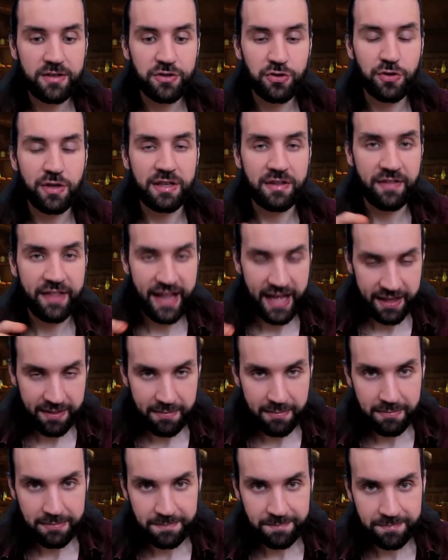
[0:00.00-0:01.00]
so that
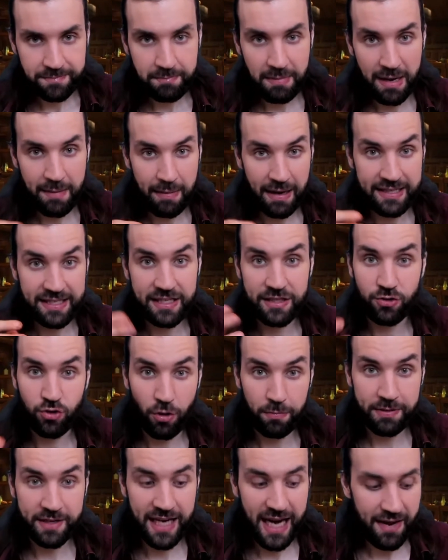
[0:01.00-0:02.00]
then my body
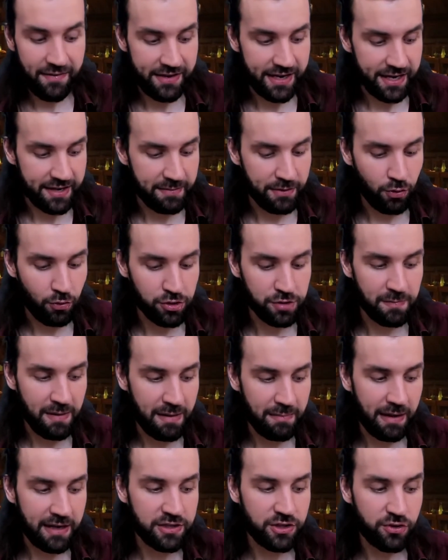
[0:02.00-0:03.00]
stopped craving it, because
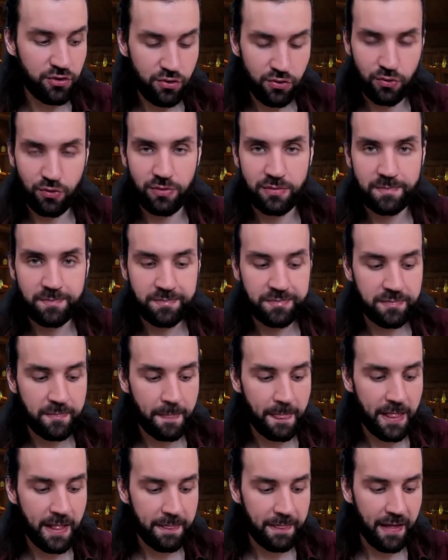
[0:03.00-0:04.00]
my body knew
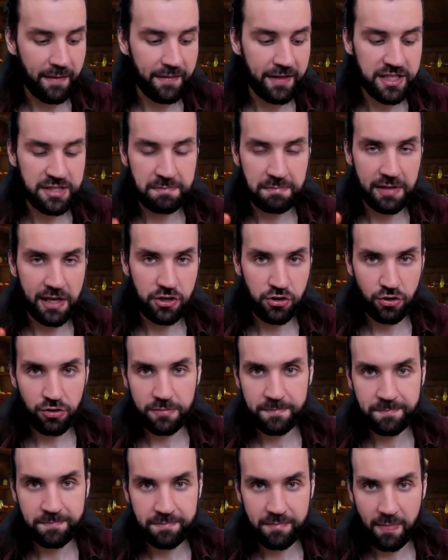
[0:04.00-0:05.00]
that this
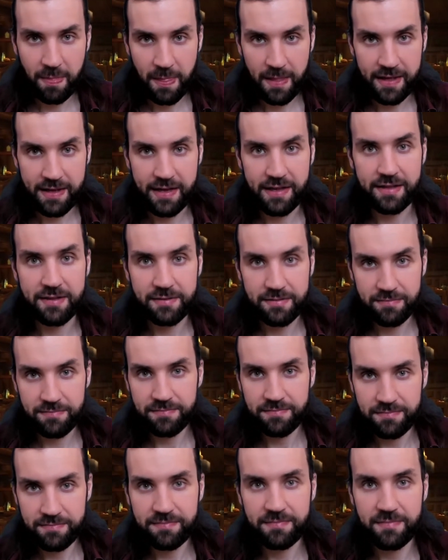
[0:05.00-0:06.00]
pleasure it
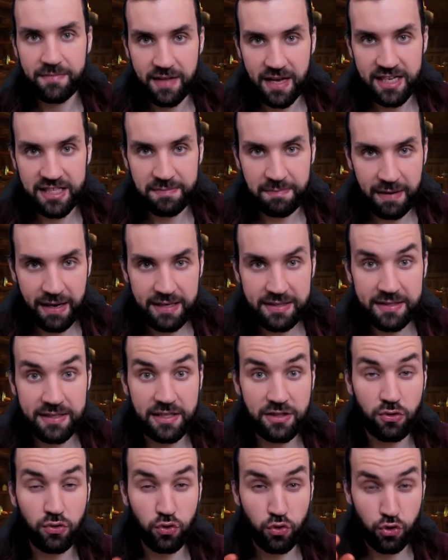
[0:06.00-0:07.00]
expects
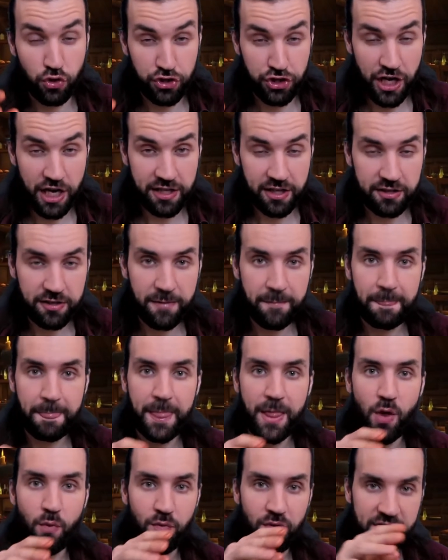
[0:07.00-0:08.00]
is associated
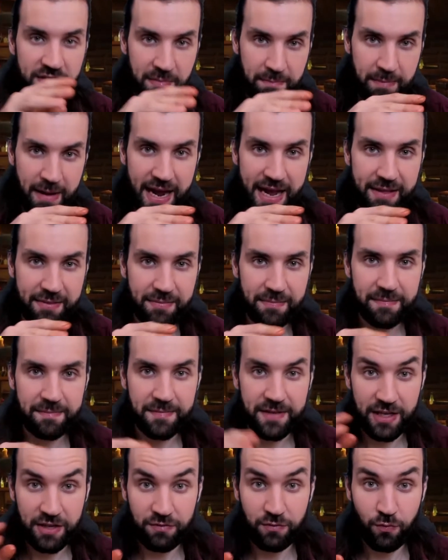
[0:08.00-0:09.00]
with the pain
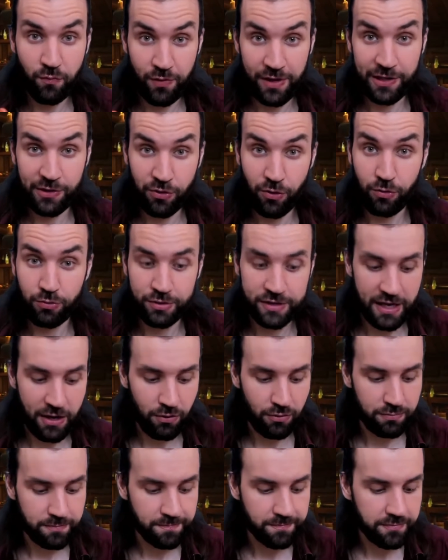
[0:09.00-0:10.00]
it well knows
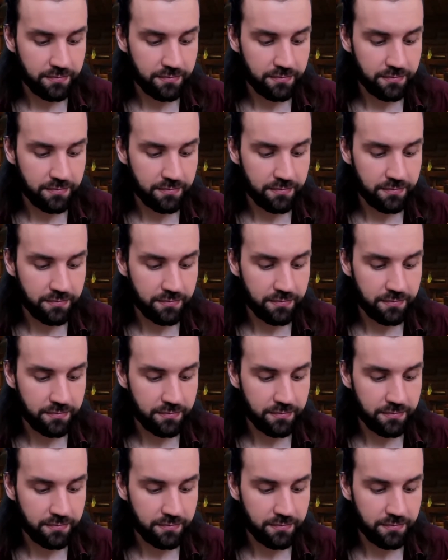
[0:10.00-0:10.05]
now.